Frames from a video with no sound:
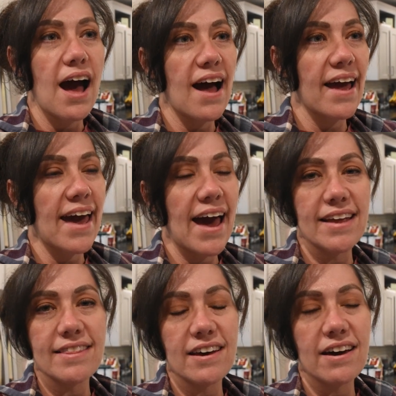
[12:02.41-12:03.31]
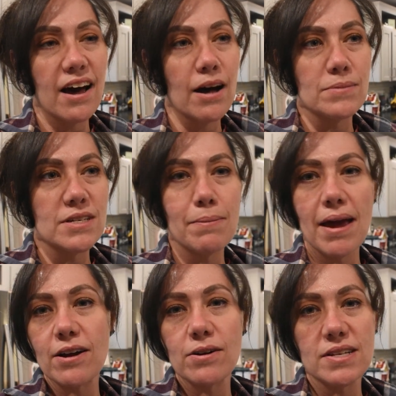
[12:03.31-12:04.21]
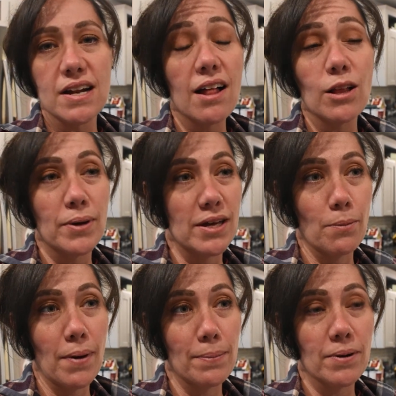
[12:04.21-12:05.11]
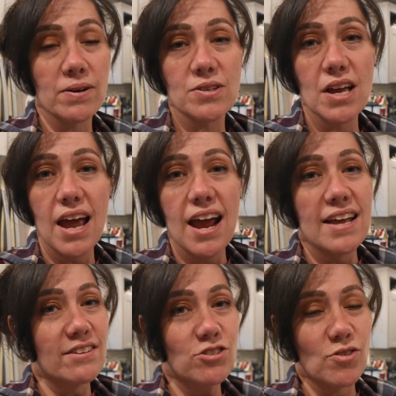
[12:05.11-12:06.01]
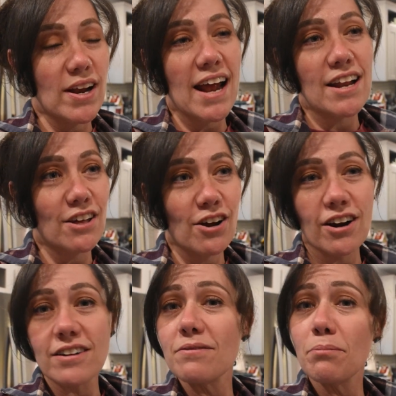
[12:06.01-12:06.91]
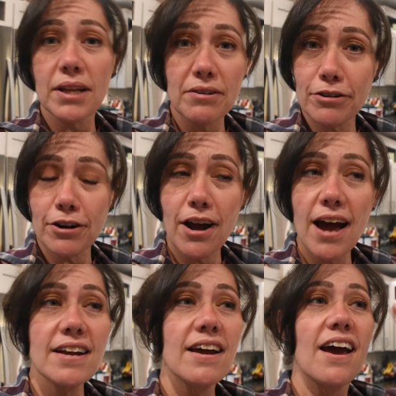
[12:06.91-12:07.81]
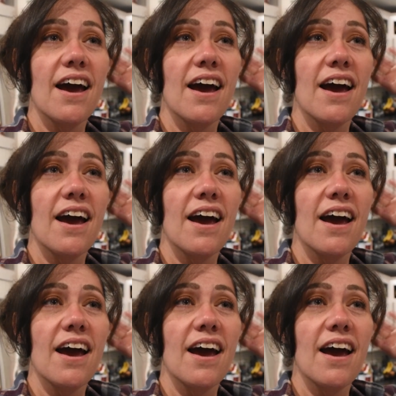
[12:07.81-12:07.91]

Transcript: I had the tomatoes and jalapeno peppers straight out of the garden, believe it or not.